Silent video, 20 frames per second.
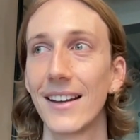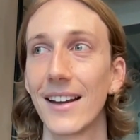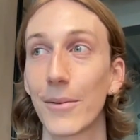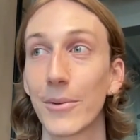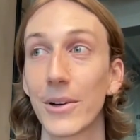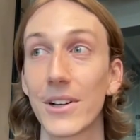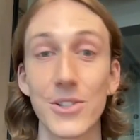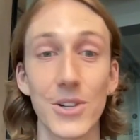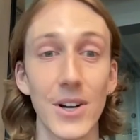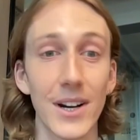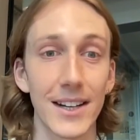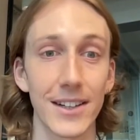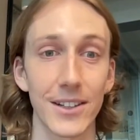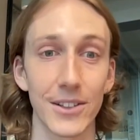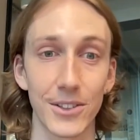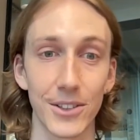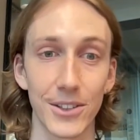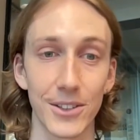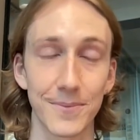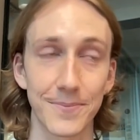going to try it
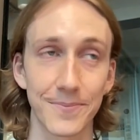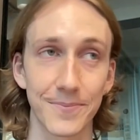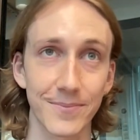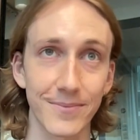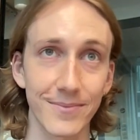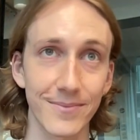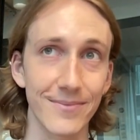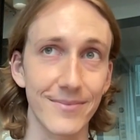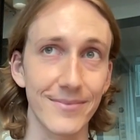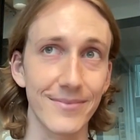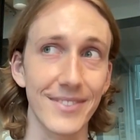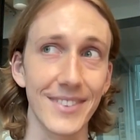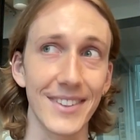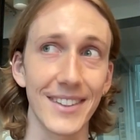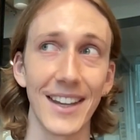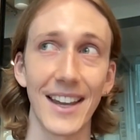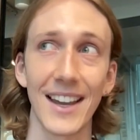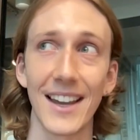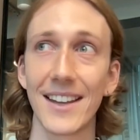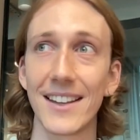on you."
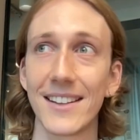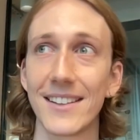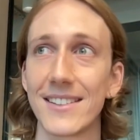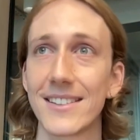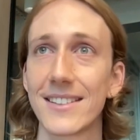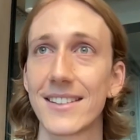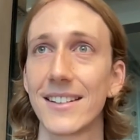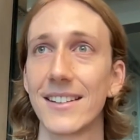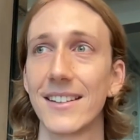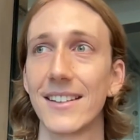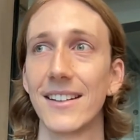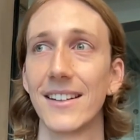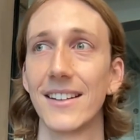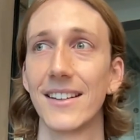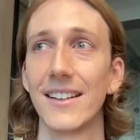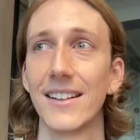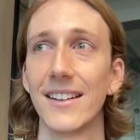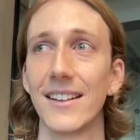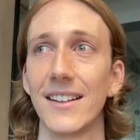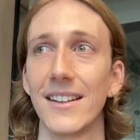And
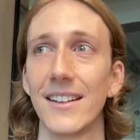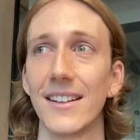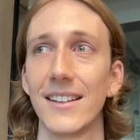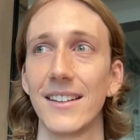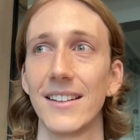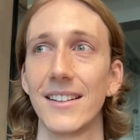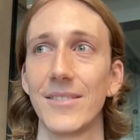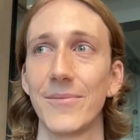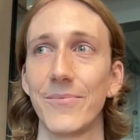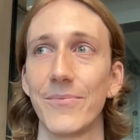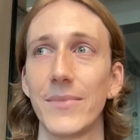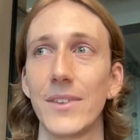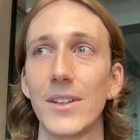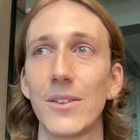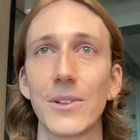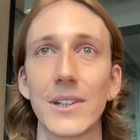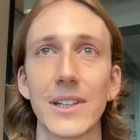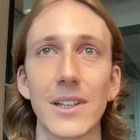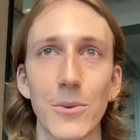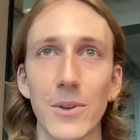
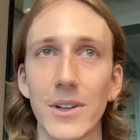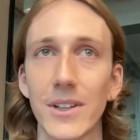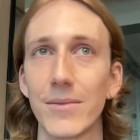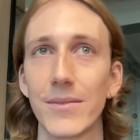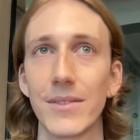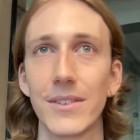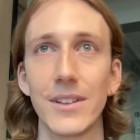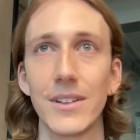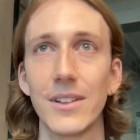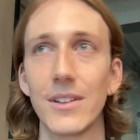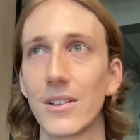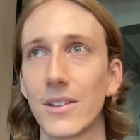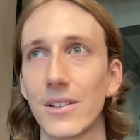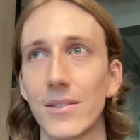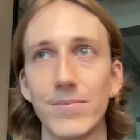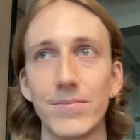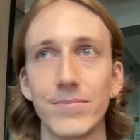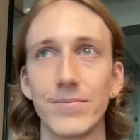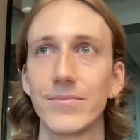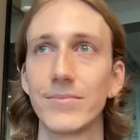you really want your
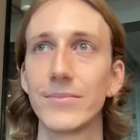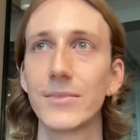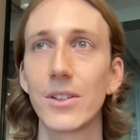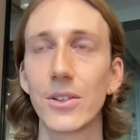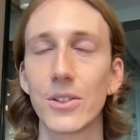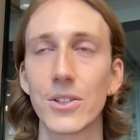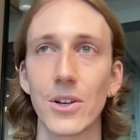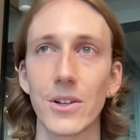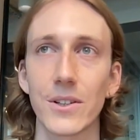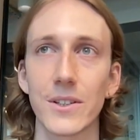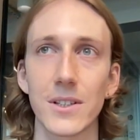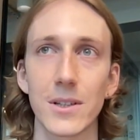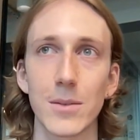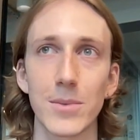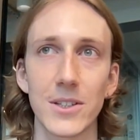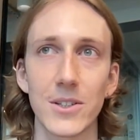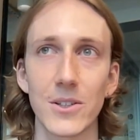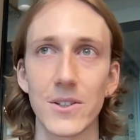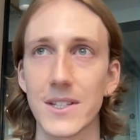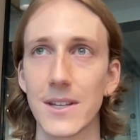doctor to
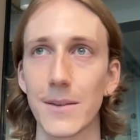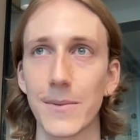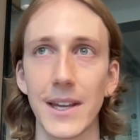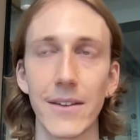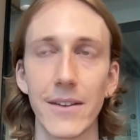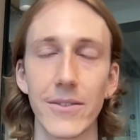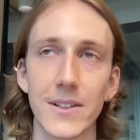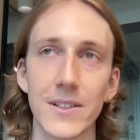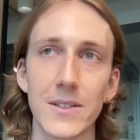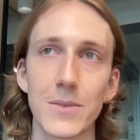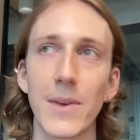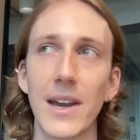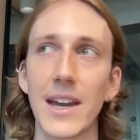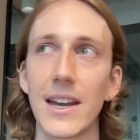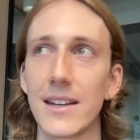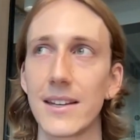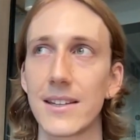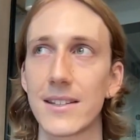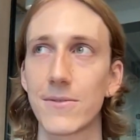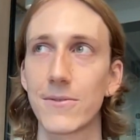be doing something
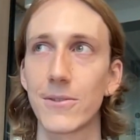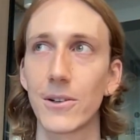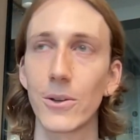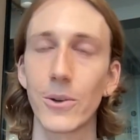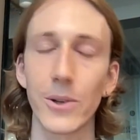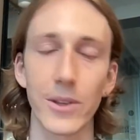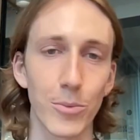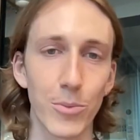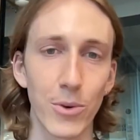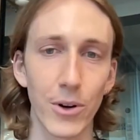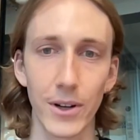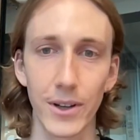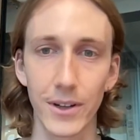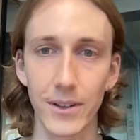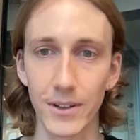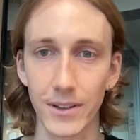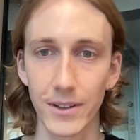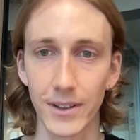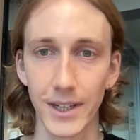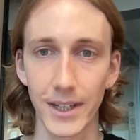evidence-based, following the
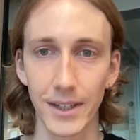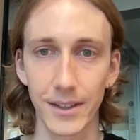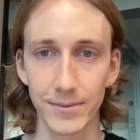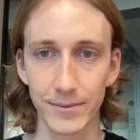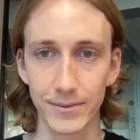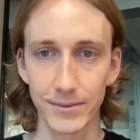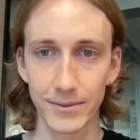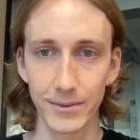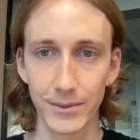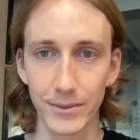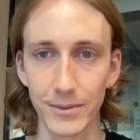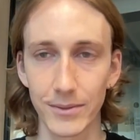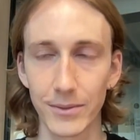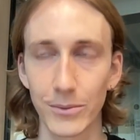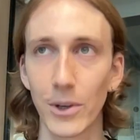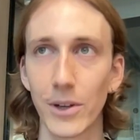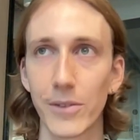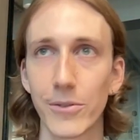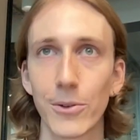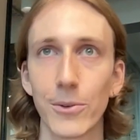protocol,
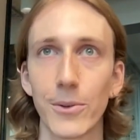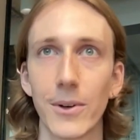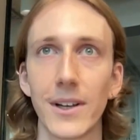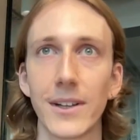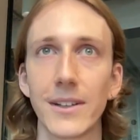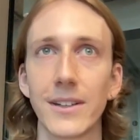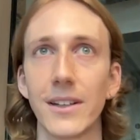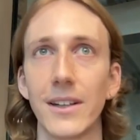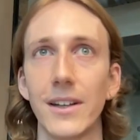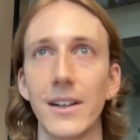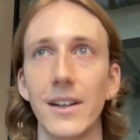word for word.